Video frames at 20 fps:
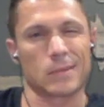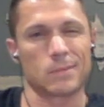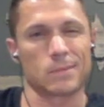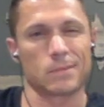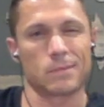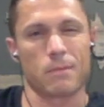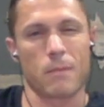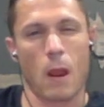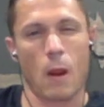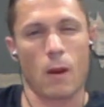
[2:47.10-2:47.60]

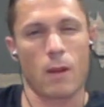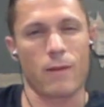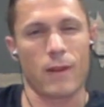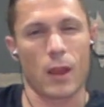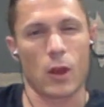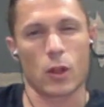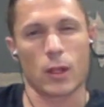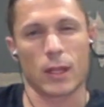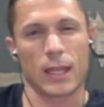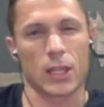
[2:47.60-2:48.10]

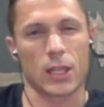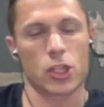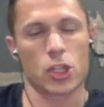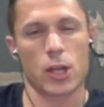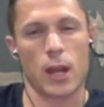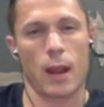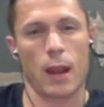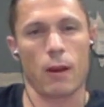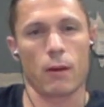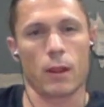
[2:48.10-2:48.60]

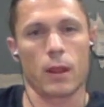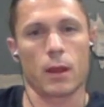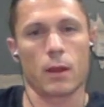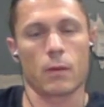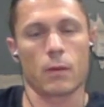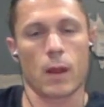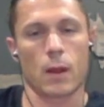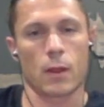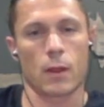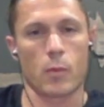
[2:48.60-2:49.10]
Maryvale-ish area,
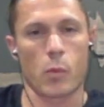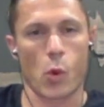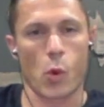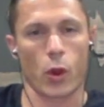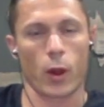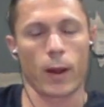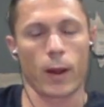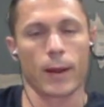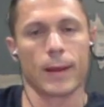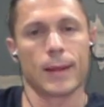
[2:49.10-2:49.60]
right on the
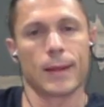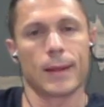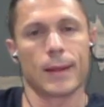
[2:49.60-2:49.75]
border.